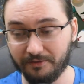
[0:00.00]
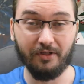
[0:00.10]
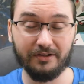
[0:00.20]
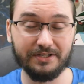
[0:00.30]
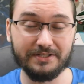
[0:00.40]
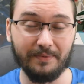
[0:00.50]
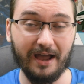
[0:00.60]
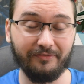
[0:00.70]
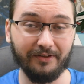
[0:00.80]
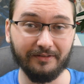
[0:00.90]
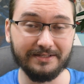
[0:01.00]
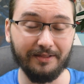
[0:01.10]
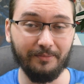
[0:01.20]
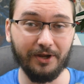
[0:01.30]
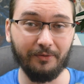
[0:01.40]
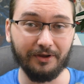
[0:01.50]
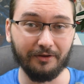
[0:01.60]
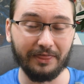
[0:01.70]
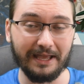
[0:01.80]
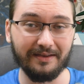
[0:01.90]
But those are just my feelings. Let me know what
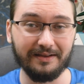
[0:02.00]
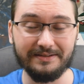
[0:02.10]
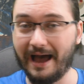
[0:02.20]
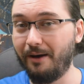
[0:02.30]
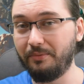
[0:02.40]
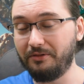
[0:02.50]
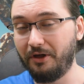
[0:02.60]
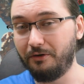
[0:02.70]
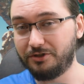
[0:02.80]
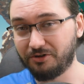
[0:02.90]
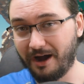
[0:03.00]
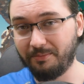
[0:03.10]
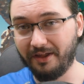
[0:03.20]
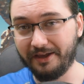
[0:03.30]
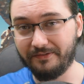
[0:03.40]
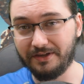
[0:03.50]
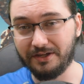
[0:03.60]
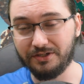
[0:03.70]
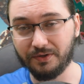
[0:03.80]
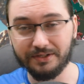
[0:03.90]
you're thinking down below. Drop a like if you
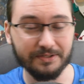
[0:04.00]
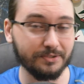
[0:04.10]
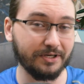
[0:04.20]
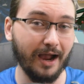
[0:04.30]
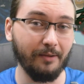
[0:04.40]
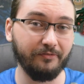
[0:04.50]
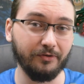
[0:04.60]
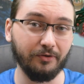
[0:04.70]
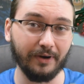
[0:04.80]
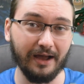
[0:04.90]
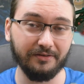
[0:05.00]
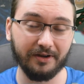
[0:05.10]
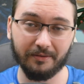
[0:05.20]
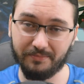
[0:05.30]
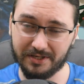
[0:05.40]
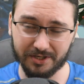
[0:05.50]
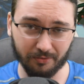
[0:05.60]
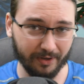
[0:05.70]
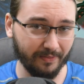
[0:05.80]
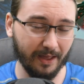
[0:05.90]
enjoyed, subscribe if you're new around here, and be sure to
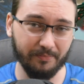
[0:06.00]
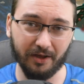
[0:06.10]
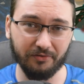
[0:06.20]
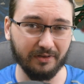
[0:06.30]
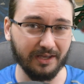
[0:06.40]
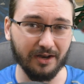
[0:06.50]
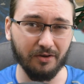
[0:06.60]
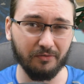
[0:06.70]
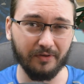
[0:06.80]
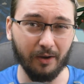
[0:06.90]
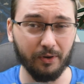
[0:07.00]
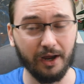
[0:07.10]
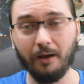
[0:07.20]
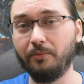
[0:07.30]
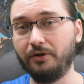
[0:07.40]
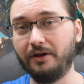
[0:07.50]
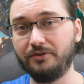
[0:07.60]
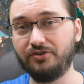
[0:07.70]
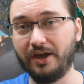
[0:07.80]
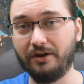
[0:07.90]
ring that bell so you can get notified when I upload on the
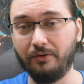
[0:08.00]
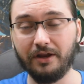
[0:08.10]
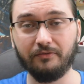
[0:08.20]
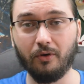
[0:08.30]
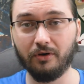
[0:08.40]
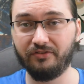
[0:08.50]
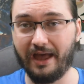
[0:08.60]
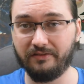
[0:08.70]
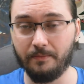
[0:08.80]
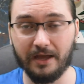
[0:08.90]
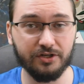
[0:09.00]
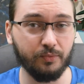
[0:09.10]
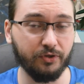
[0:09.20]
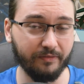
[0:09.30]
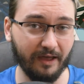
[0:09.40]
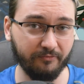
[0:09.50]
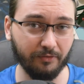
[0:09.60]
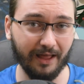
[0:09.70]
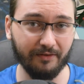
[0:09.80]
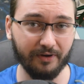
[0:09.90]
channel. And of course, as I mentioned, we do have that full
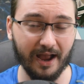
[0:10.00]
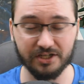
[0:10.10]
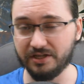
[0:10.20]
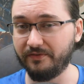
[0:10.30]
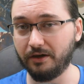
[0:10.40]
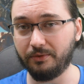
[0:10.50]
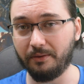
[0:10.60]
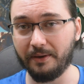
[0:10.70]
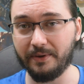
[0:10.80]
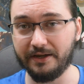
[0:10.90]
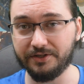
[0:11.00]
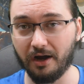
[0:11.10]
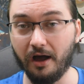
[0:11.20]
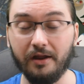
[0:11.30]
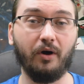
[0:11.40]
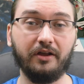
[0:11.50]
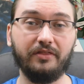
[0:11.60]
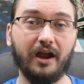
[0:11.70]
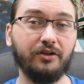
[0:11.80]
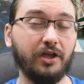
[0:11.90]
live reaction available on my Patreon. While you're
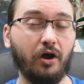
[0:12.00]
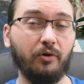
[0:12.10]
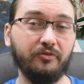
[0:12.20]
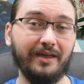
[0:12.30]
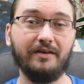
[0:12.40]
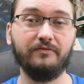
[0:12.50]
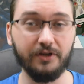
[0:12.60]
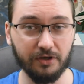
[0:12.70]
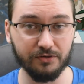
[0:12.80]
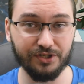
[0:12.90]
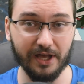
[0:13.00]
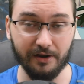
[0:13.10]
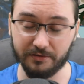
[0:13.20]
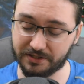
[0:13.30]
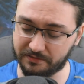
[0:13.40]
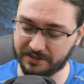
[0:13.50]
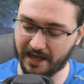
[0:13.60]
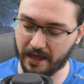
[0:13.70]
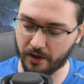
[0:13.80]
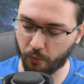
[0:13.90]
there, you can also get a video shoutout. So
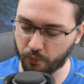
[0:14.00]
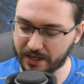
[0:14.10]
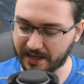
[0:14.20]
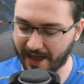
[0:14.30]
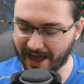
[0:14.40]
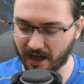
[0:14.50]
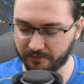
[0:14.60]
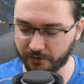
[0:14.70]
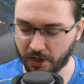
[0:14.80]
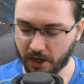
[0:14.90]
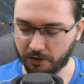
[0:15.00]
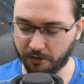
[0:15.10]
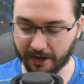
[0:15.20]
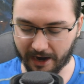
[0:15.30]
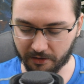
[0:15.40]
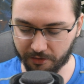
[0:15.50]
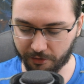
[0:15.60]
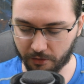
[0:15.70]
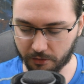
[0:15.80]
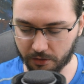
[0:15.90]
today we have Nergareth,
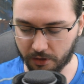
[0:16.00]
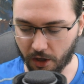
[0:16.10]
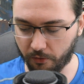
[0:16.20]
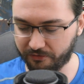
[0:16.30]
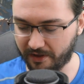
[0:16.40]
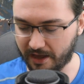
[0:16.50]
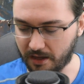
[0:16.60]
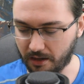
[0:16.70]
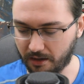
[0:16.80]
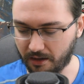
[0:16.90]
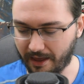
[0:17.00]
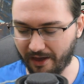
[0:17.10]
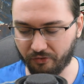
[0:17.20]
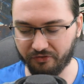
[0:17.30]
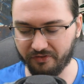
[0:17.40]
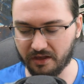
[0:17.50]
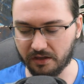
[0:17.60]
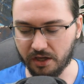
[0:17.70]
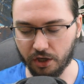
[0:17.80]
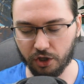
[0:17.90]
Jose, L
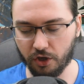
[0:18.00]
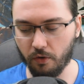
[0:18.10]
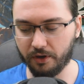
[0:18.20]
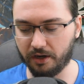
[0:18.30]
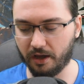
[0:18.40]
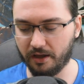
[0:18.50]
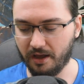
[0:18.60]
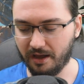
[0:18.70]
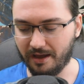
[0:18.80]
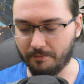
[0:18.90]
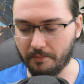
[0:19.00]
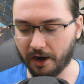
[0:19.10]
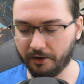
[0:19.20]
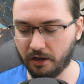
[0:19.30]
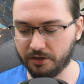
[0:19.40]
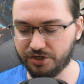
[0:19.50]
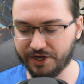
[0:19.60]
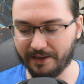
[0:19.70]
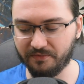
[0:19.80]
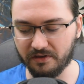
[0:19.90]
C, Coconut, and Marion
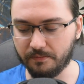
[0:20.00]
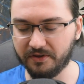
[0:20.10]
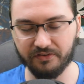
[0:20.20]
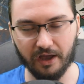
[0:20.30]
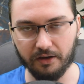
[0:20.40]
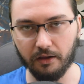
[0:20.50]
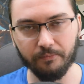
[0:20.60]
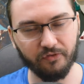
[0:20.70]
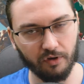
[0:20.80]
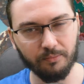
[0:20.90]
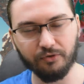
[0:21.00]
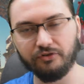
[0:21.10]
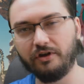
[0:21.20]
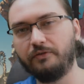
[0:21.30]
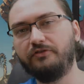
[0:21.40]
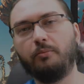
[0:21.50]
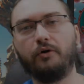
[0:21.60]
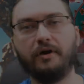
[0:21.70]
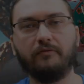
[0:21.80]
James E. Posada. So I appreciate the support,